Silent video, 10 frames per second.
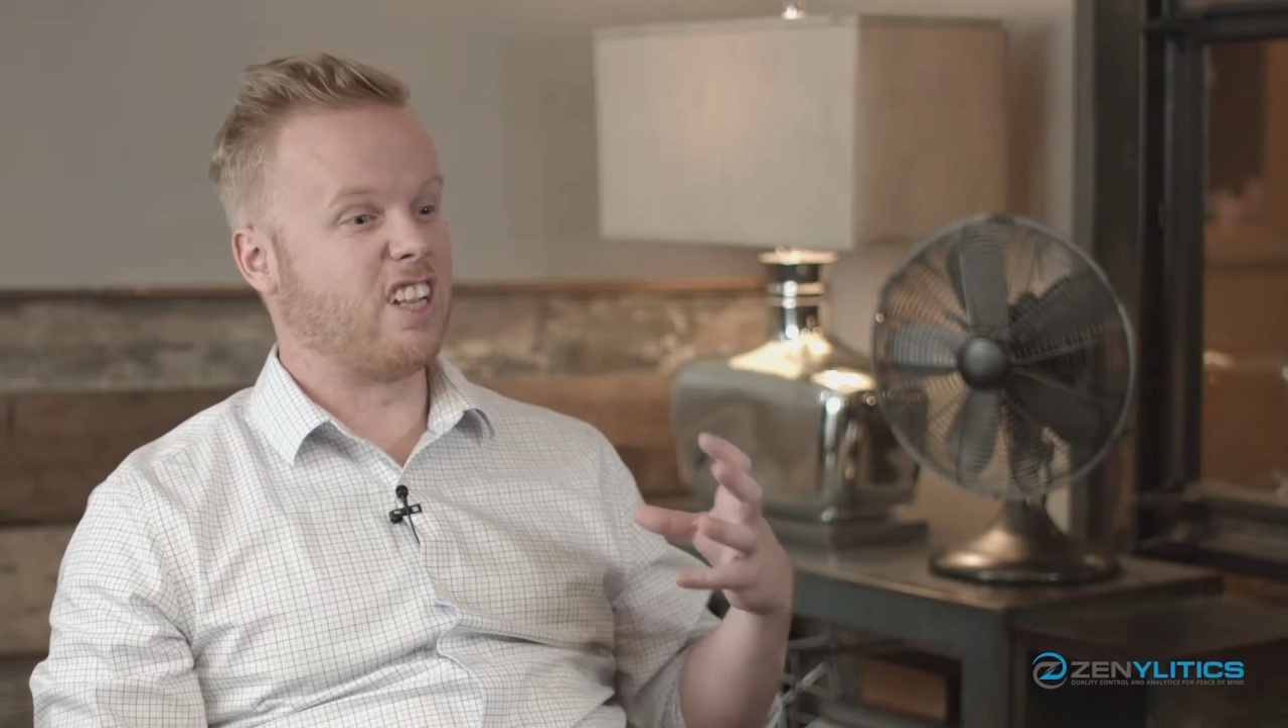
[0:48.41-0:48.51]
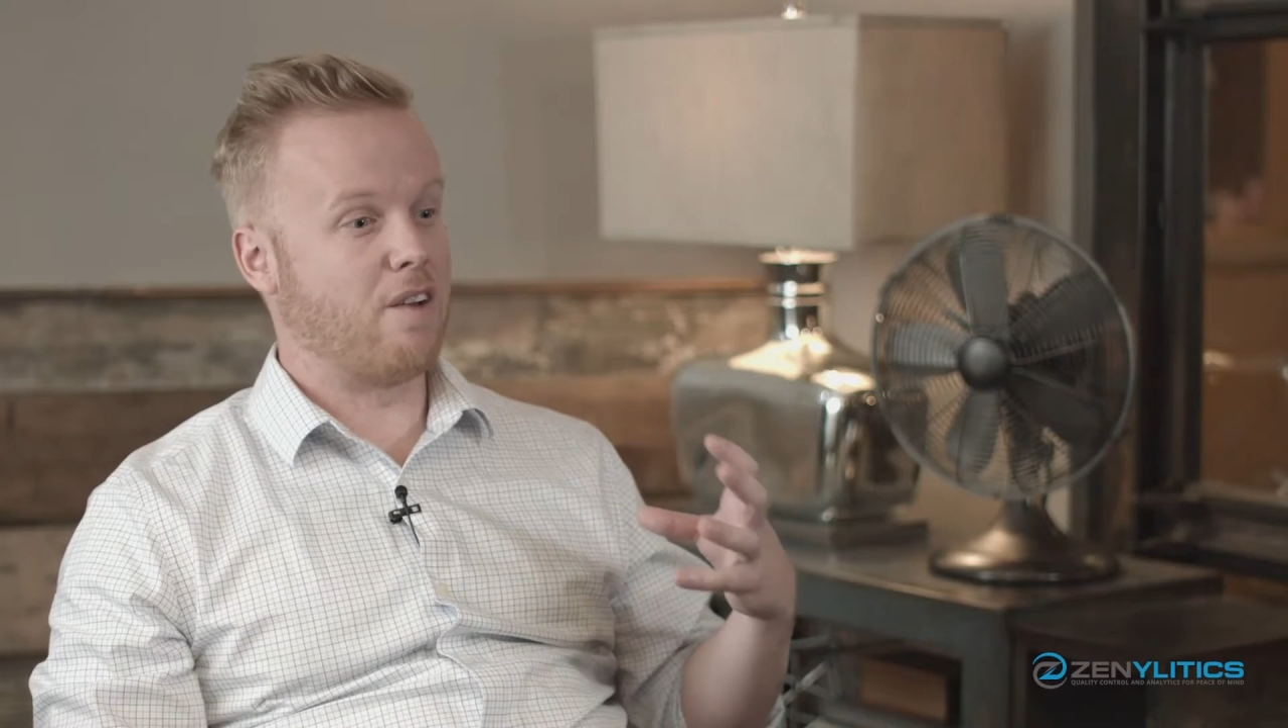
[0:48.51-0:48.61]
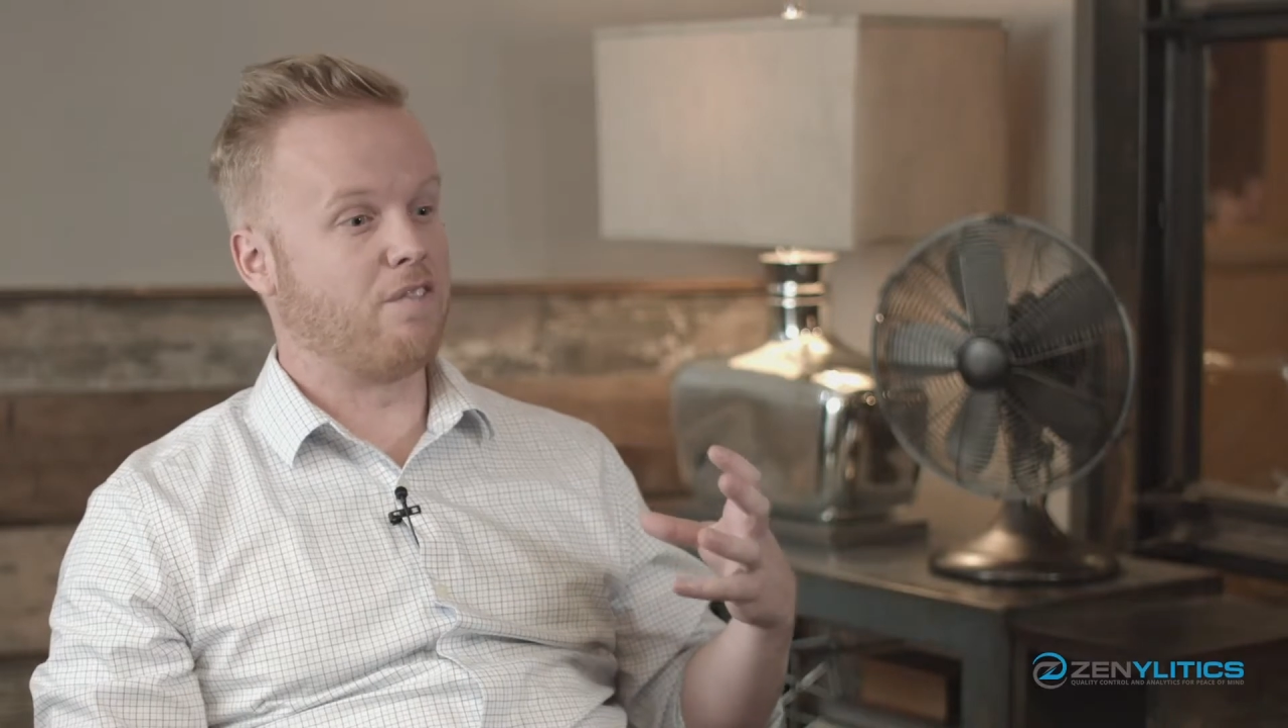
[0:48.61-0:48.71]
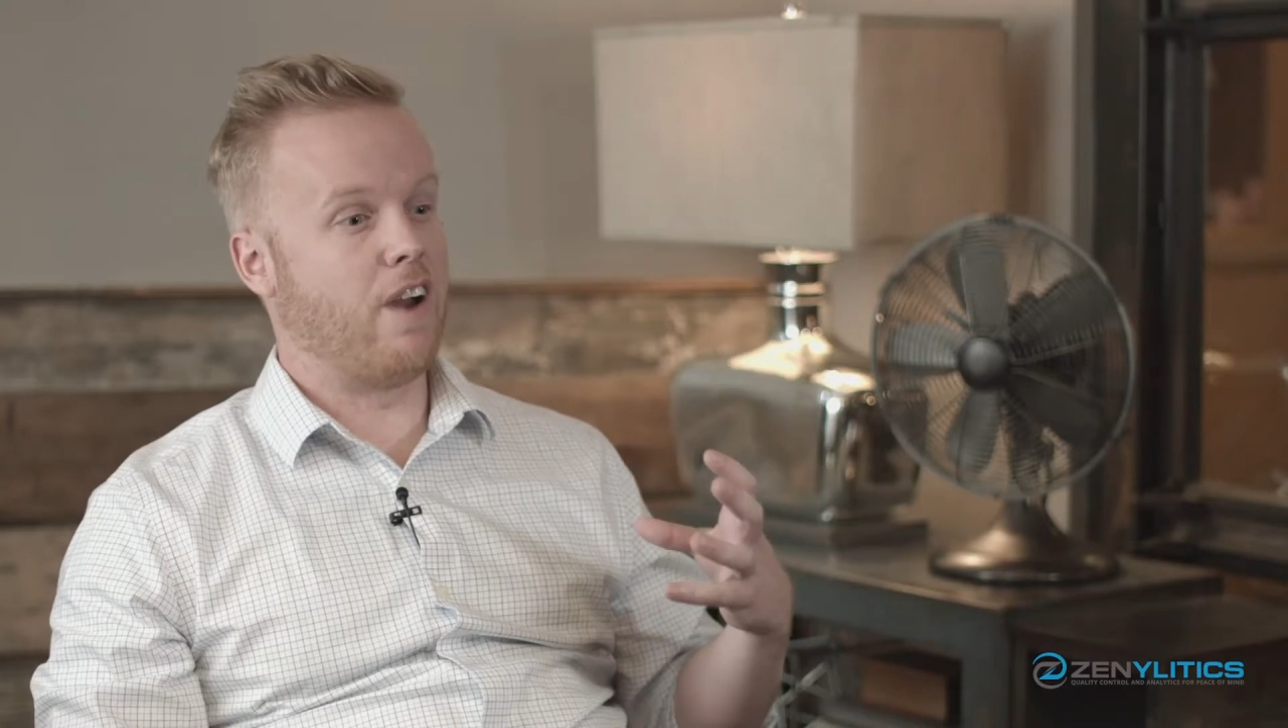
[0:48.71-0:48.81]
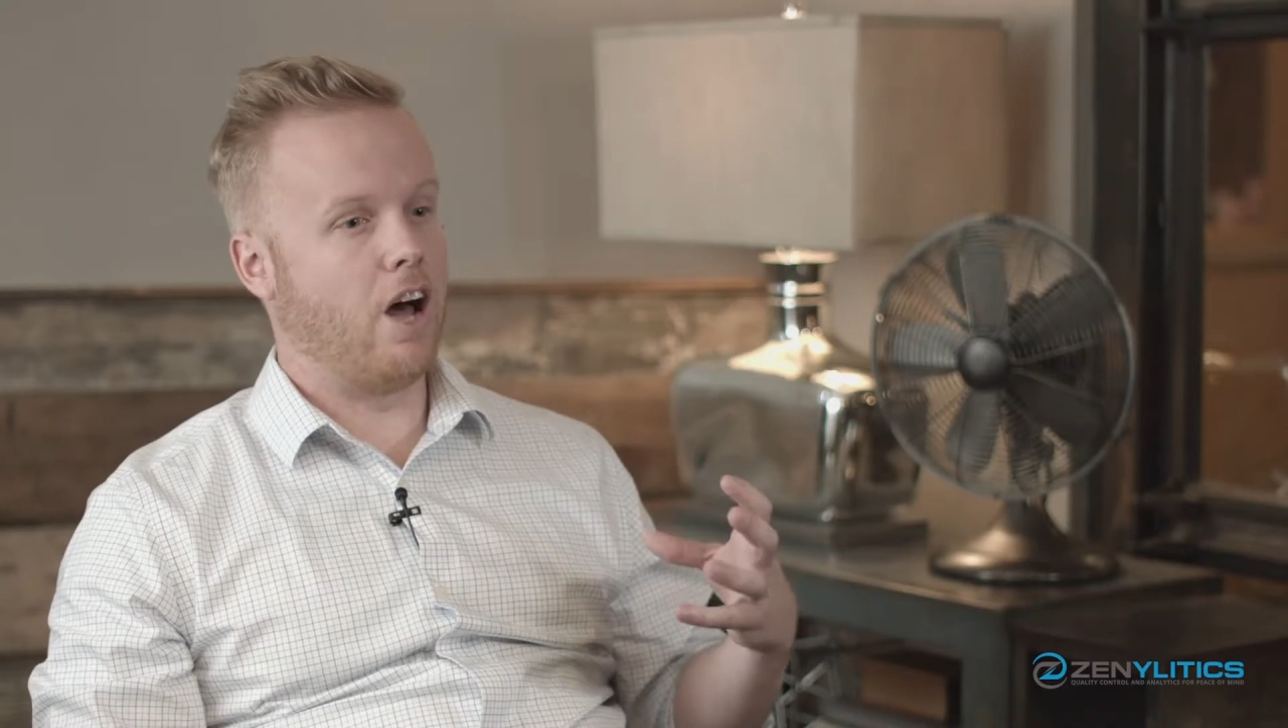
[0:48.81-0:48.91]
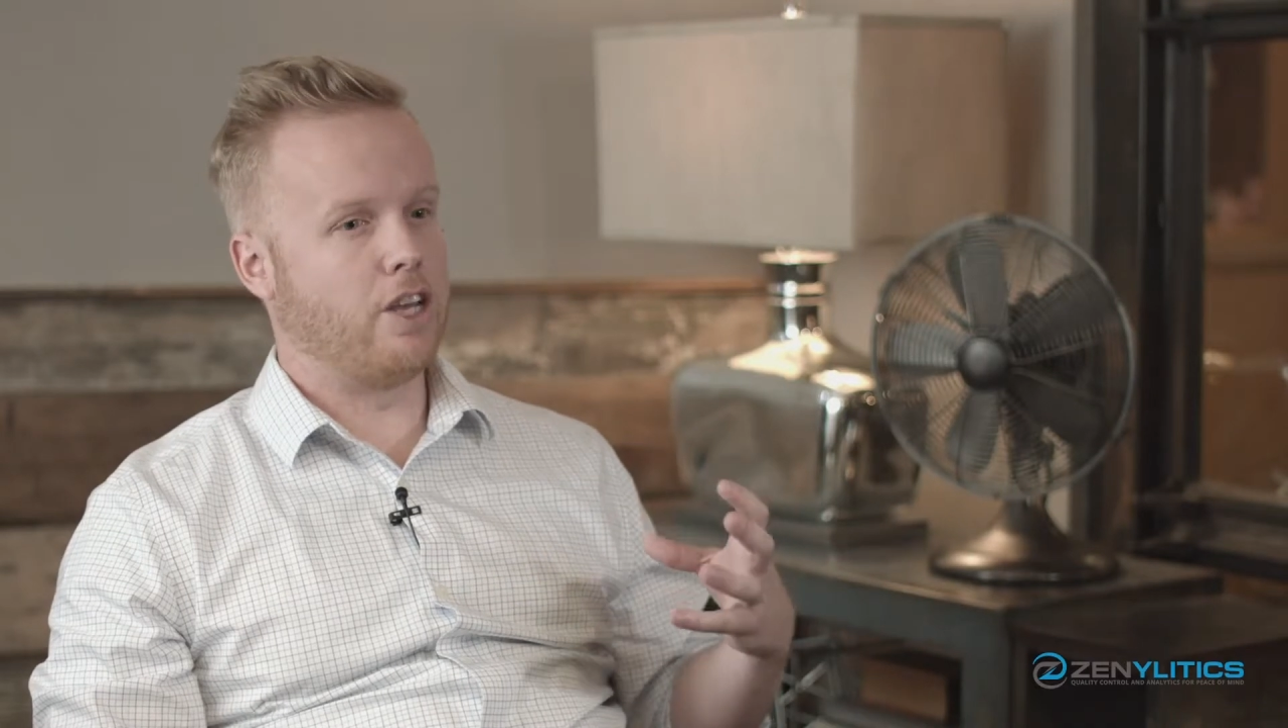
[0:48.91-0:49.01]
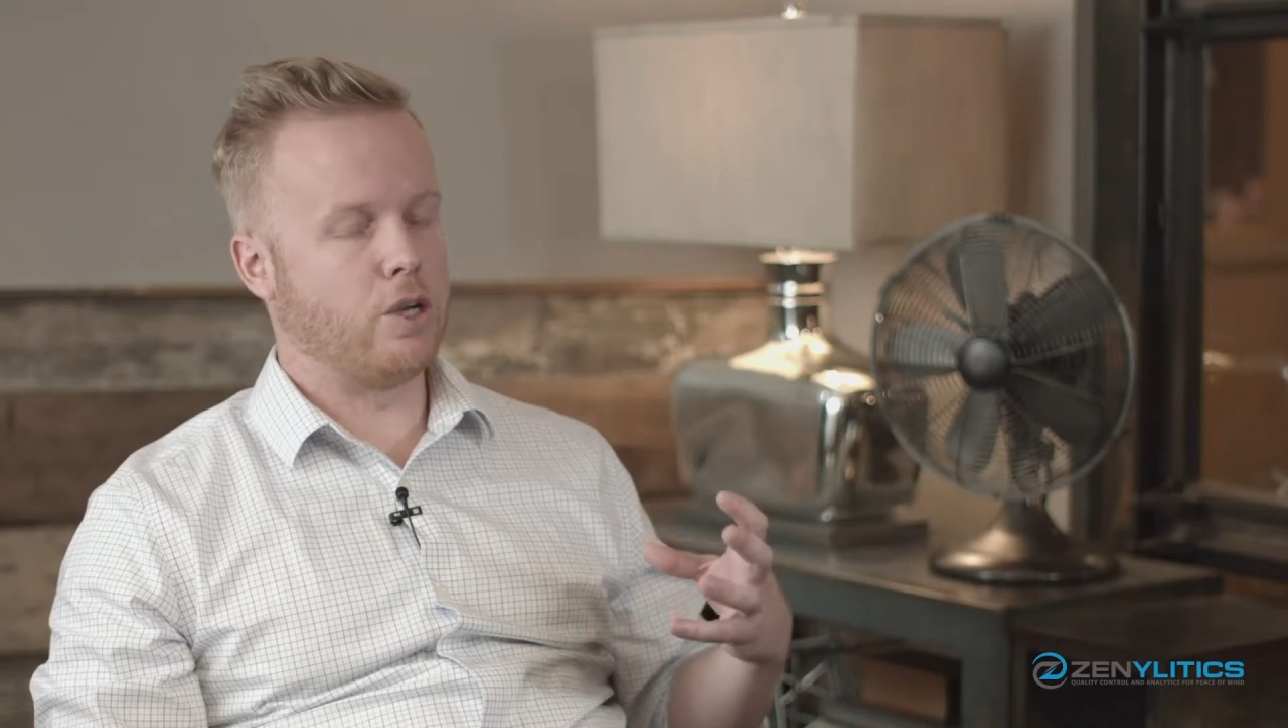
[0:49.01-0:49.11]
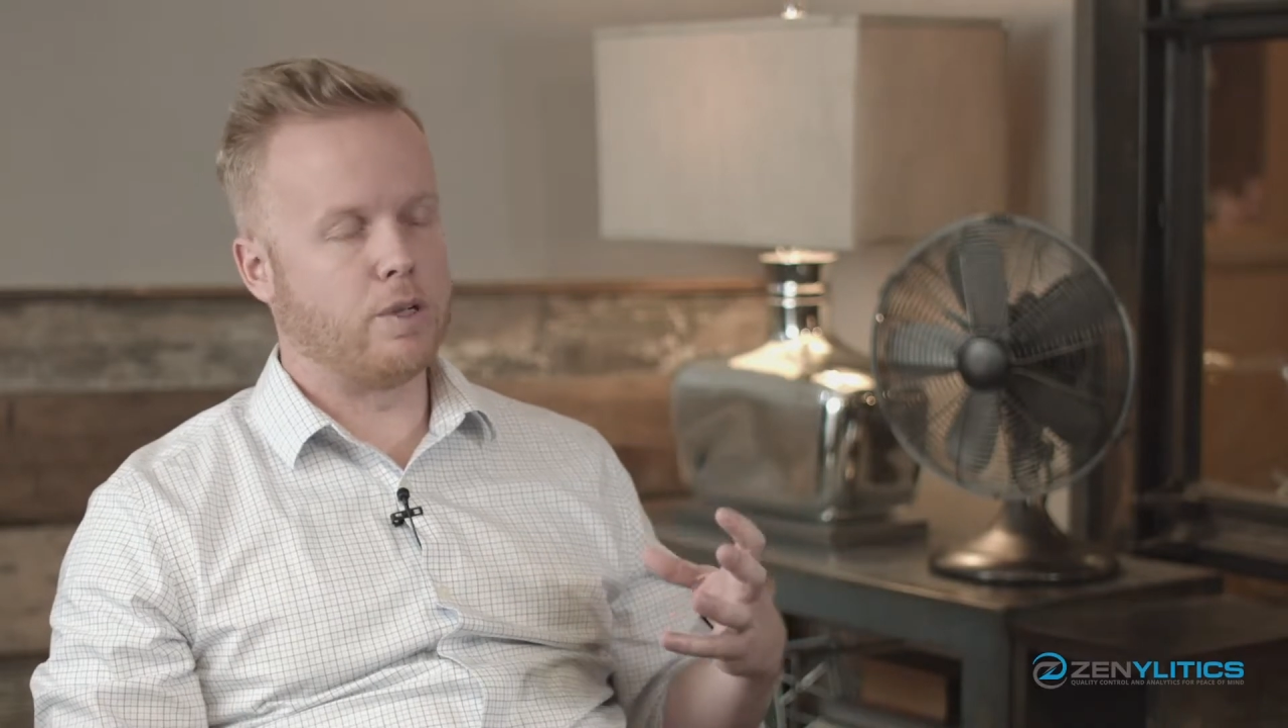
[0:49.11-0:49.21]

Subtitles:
that value.